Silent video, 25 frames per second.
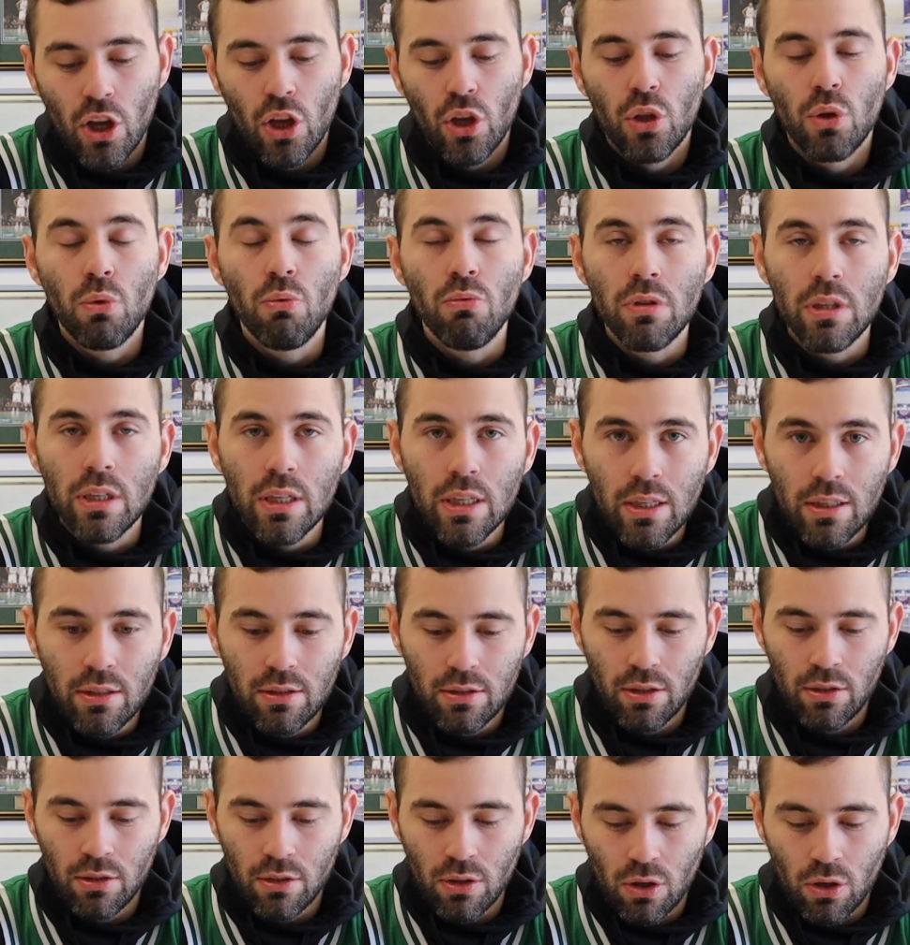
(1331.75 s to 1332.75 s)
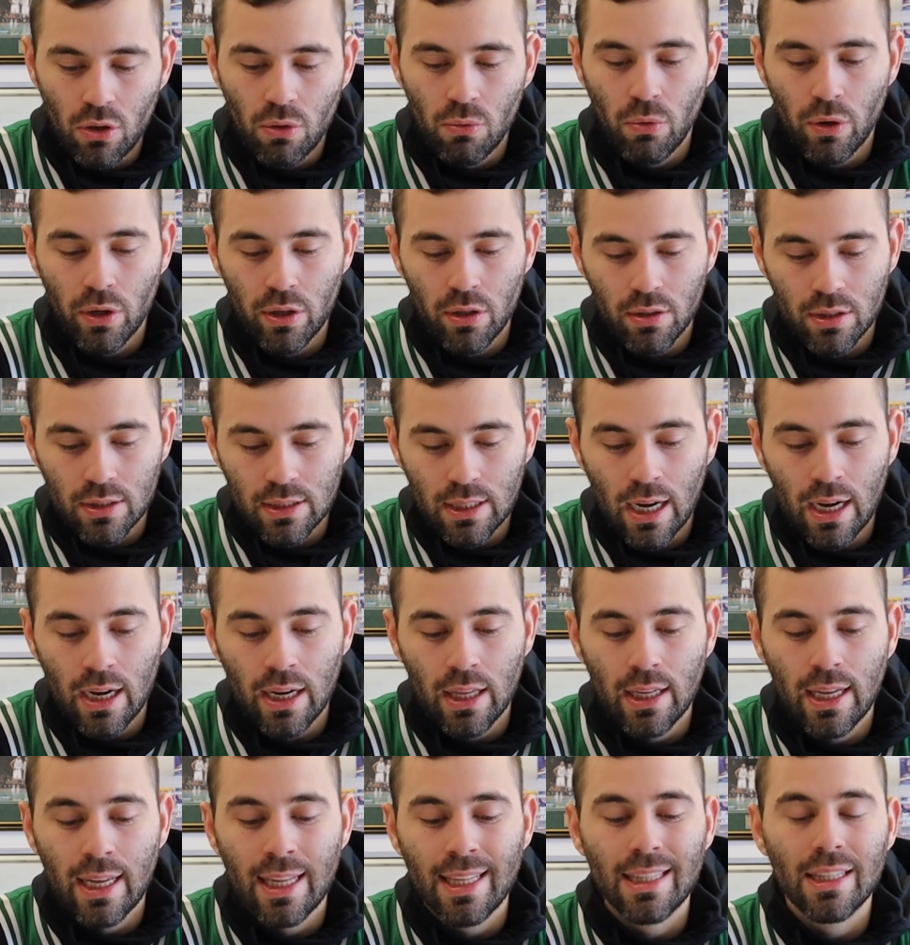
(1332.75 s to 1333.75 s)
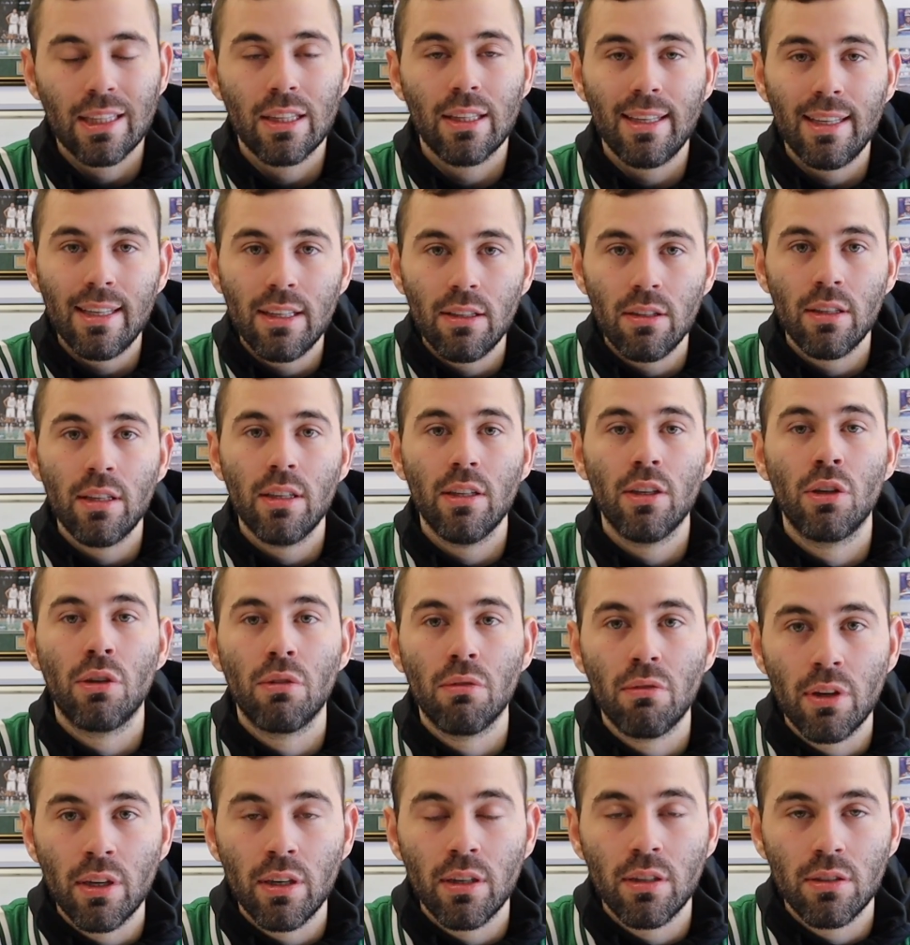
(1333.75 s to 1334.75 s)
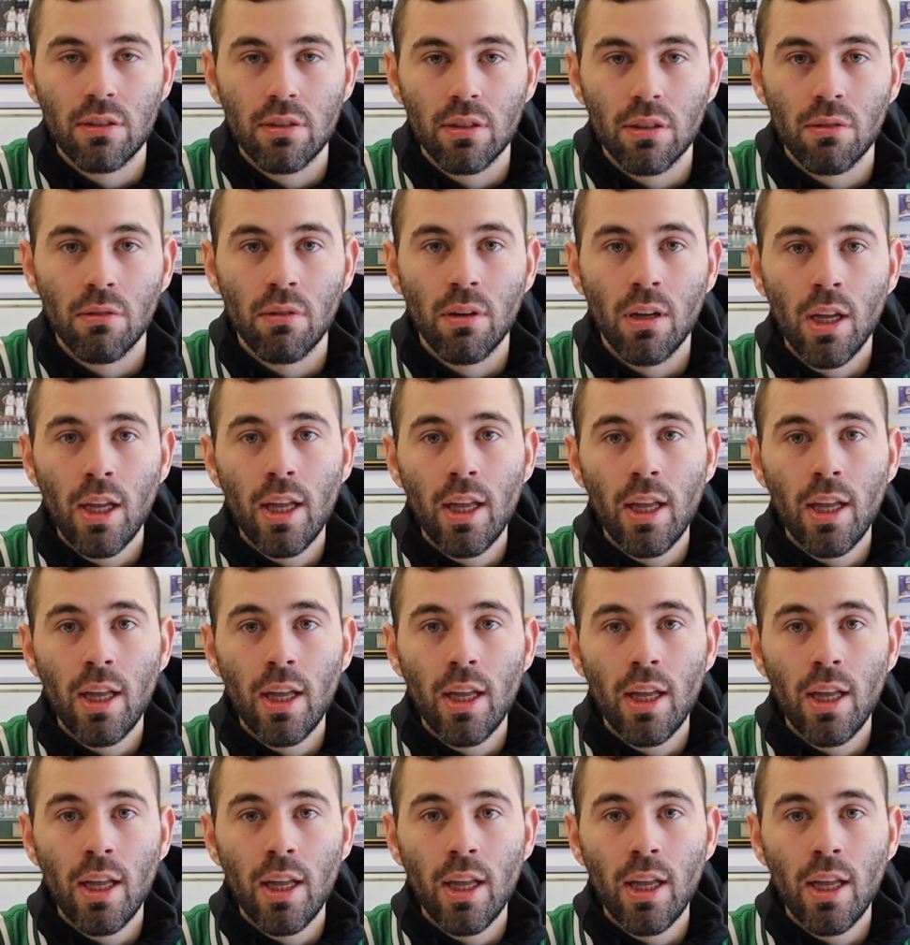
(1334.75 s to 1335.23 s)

You need to know what you're signing and legally agreeing to.